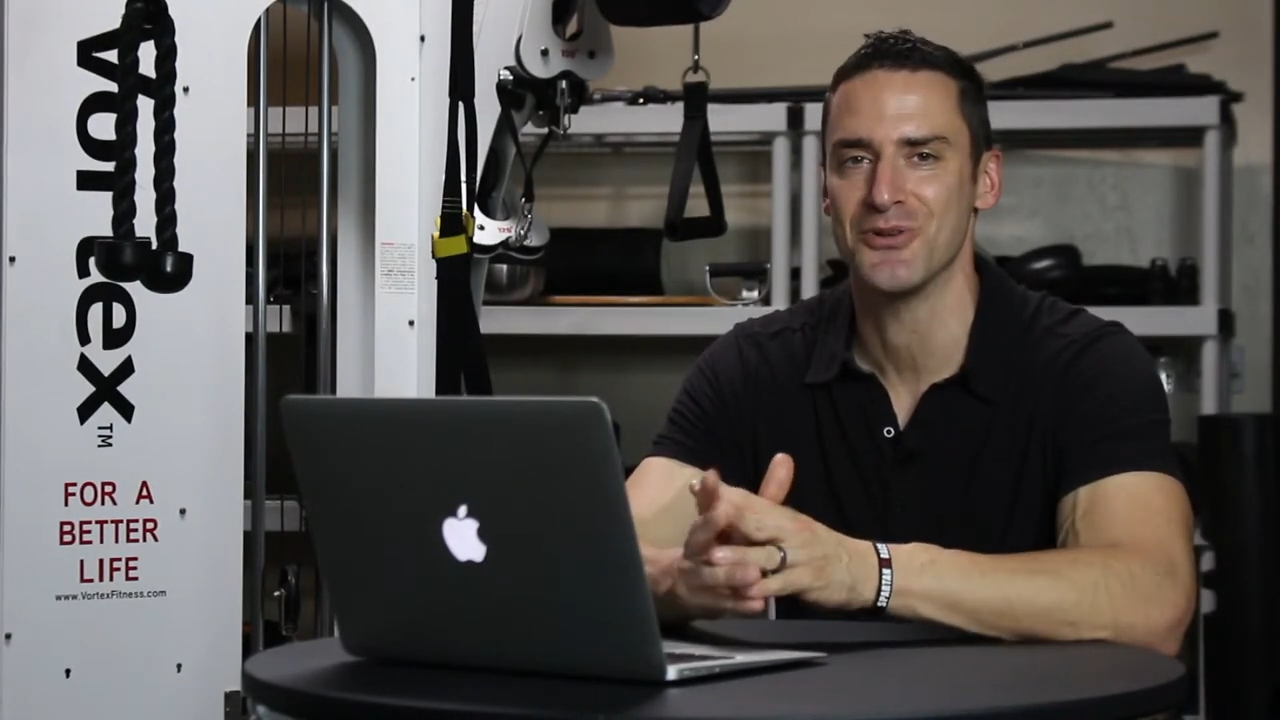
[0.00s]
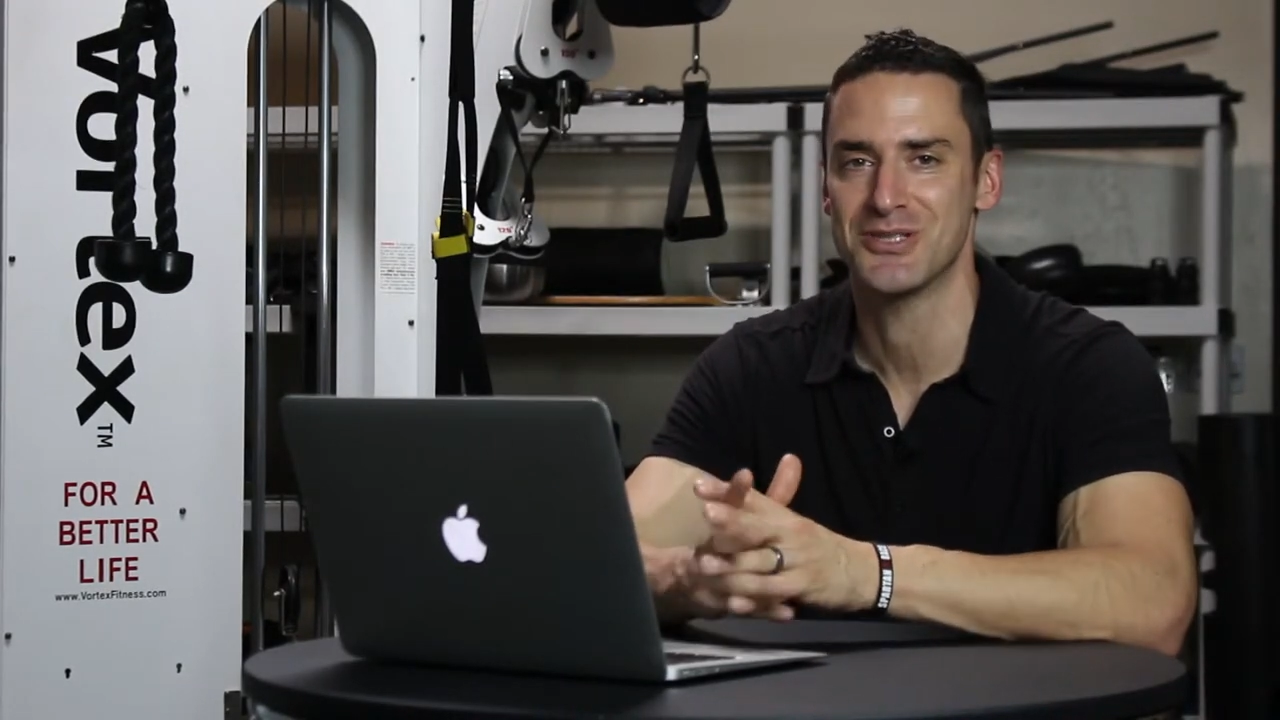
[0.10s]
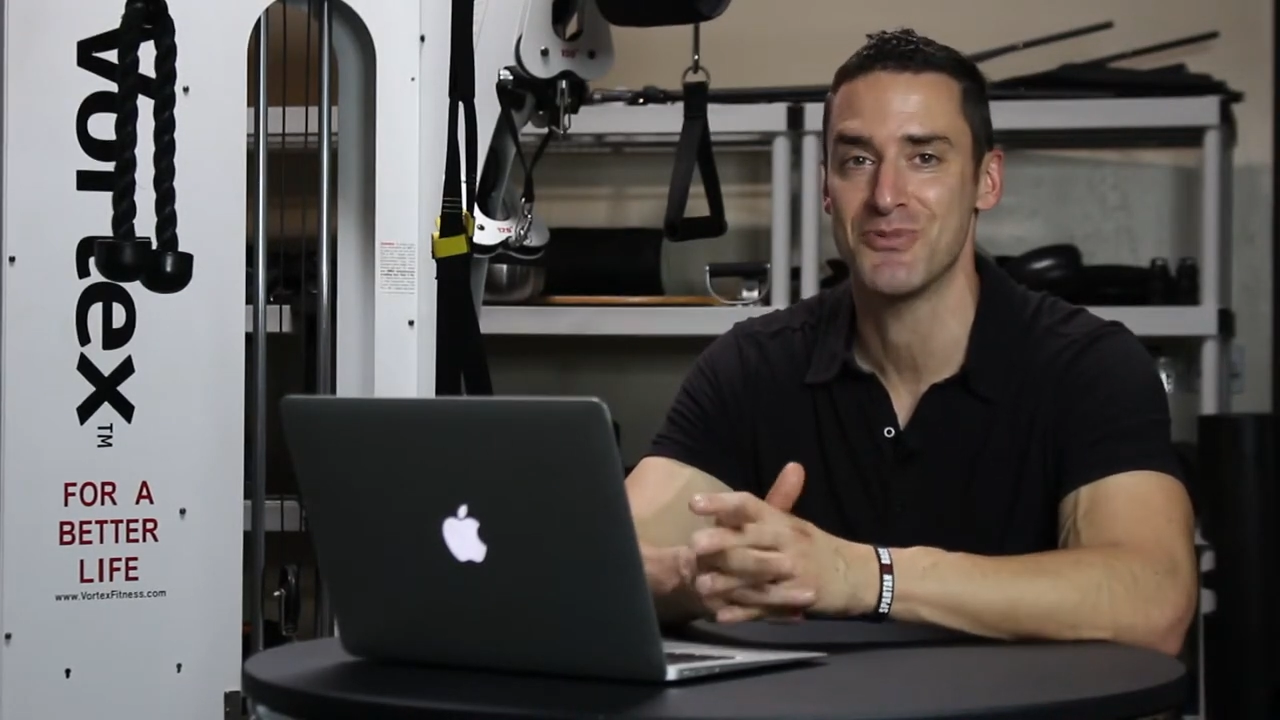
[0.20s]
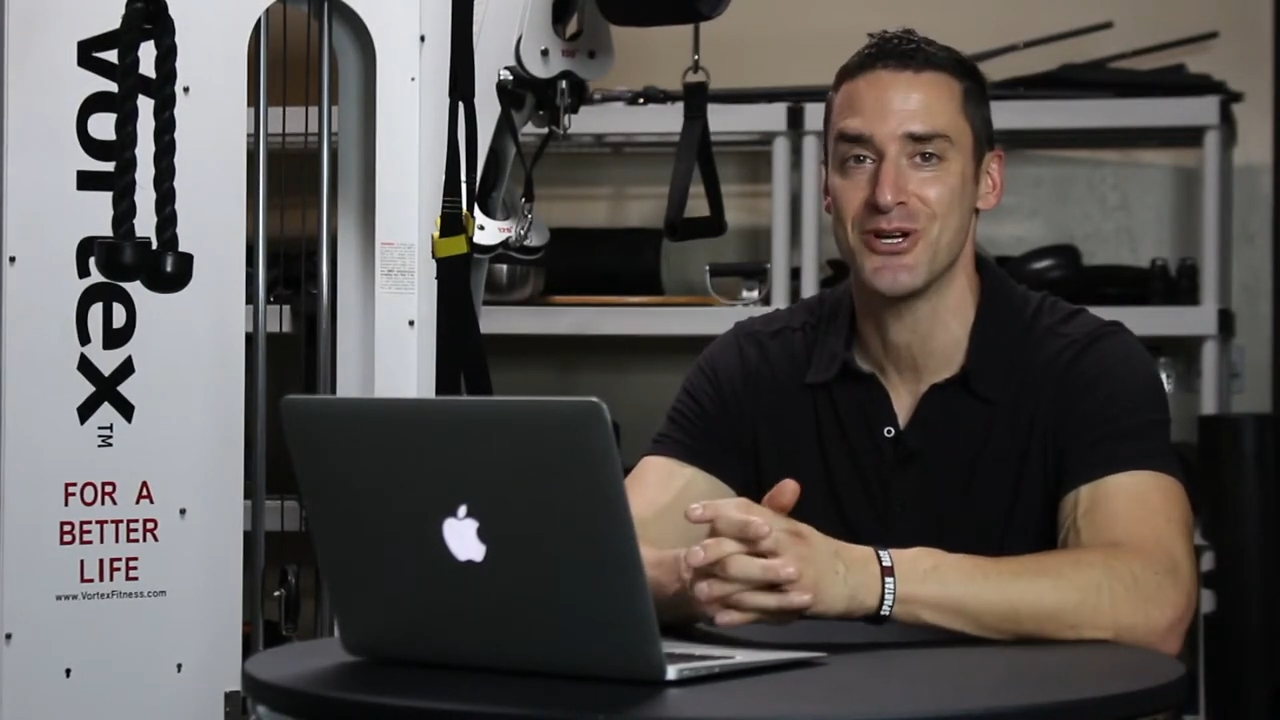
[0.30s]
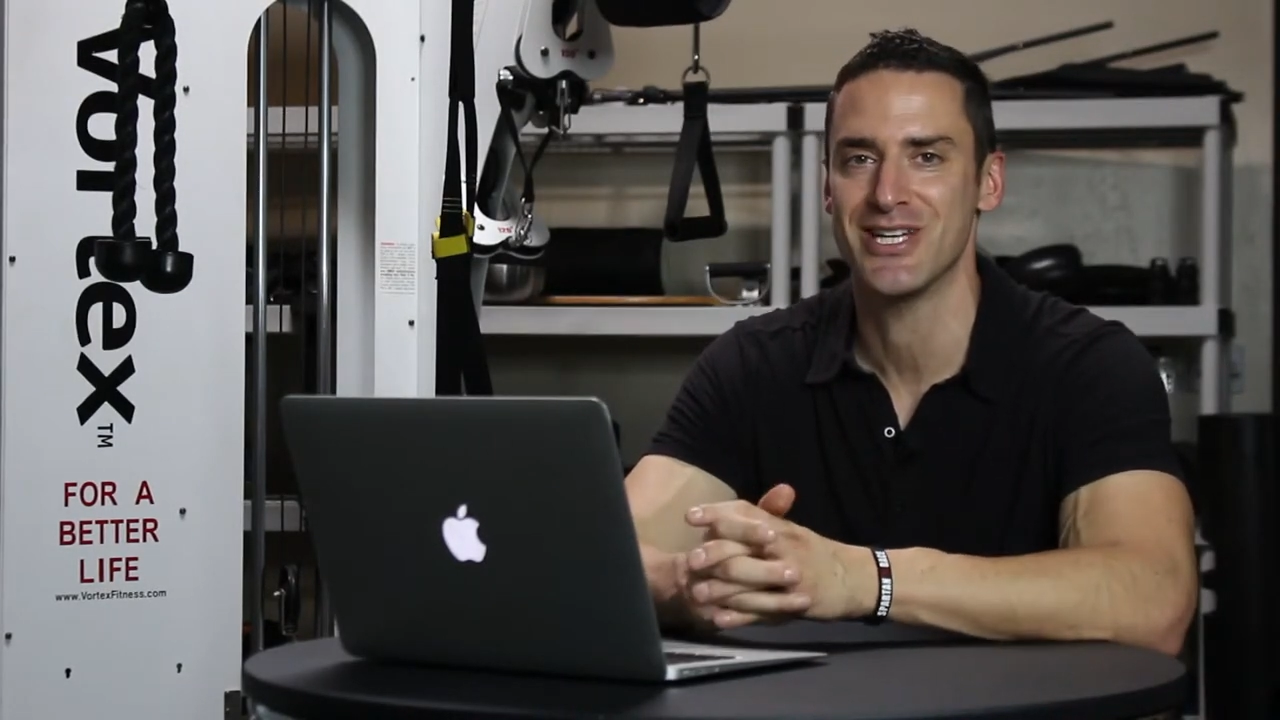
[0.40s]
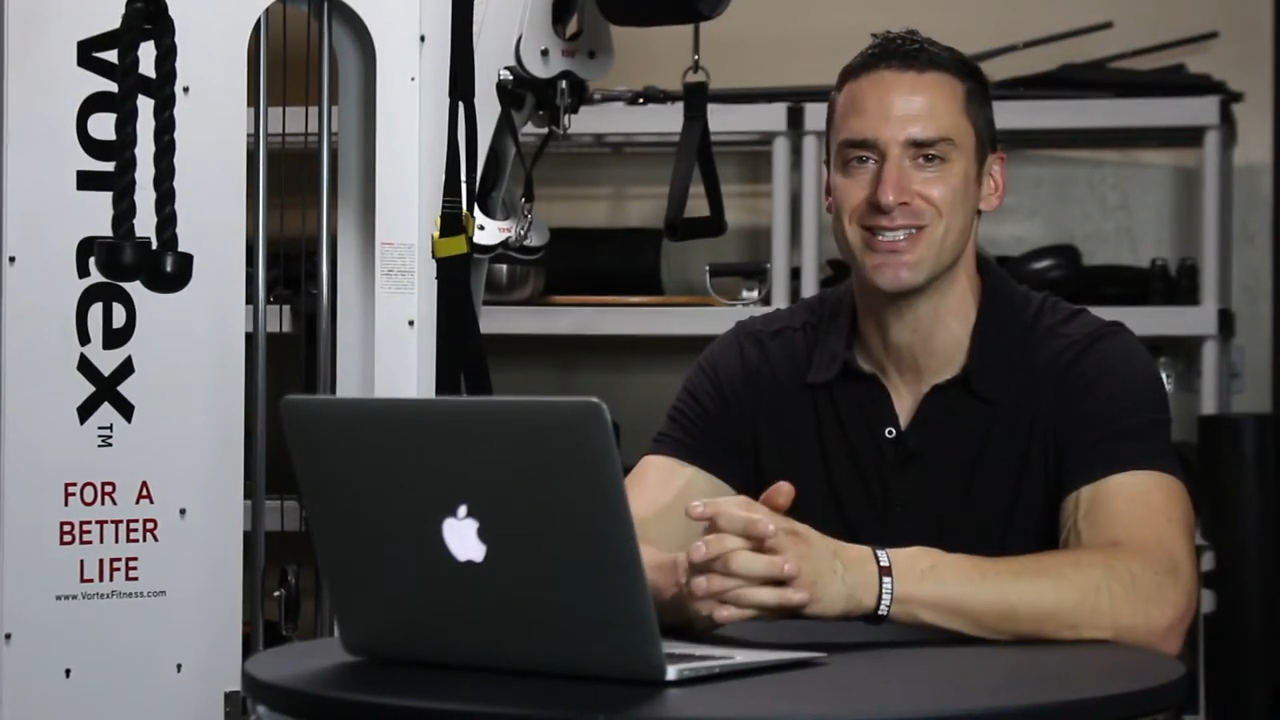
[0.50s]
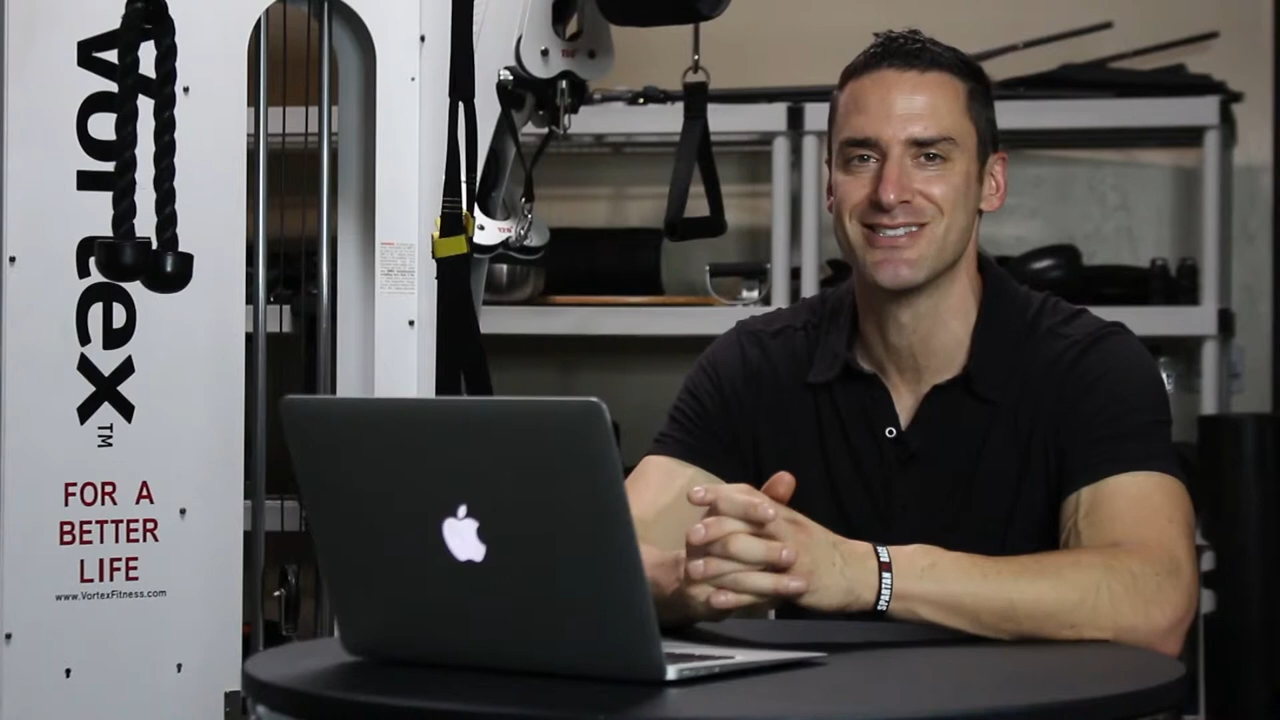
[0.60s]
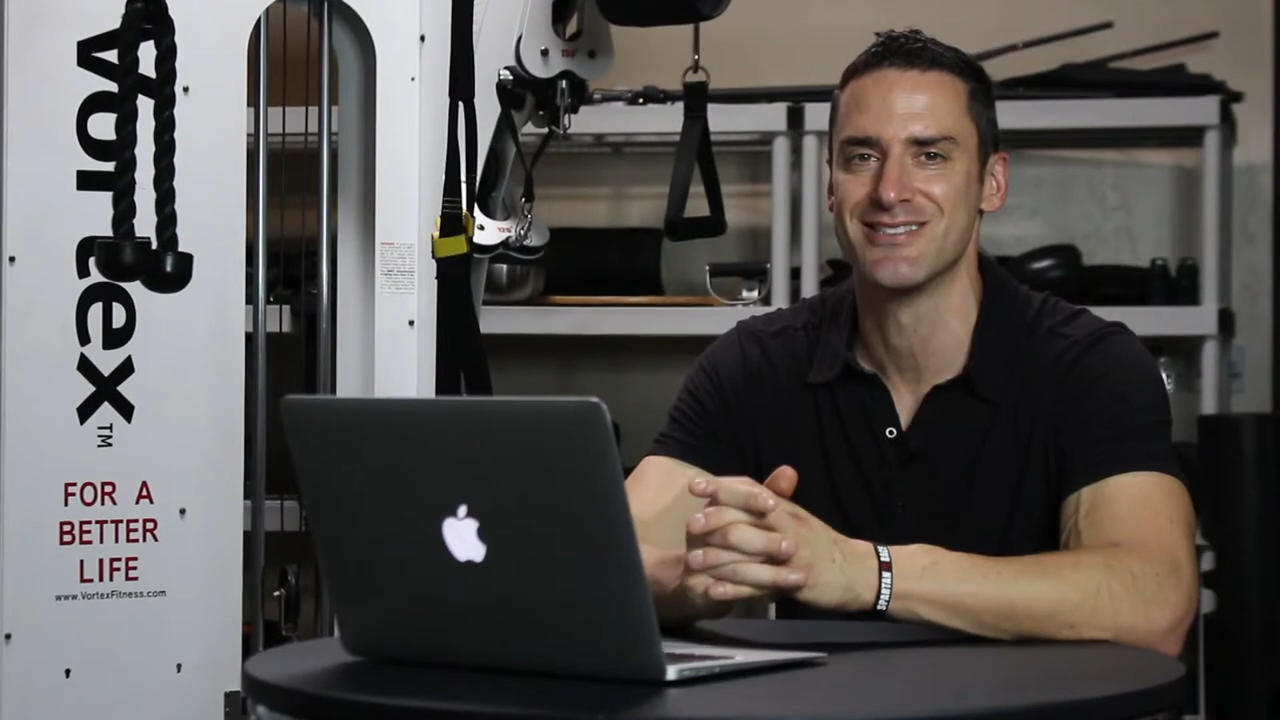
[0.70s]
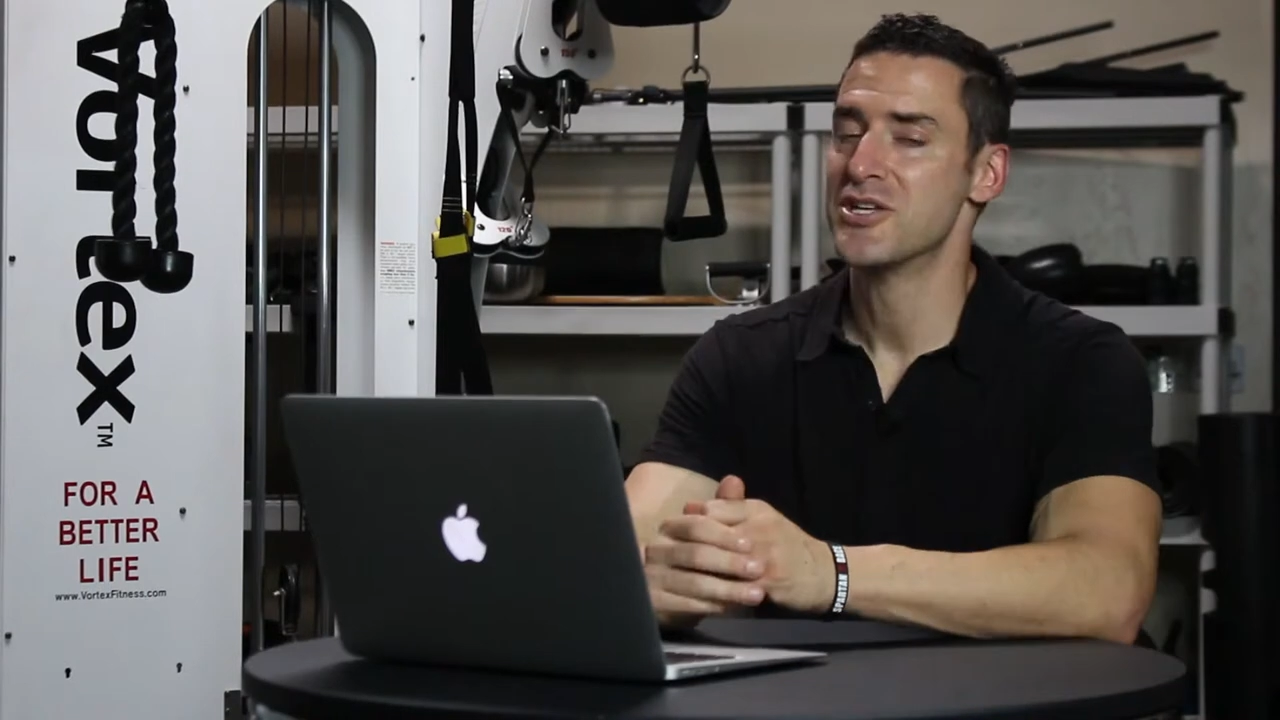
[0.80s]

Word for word: experience.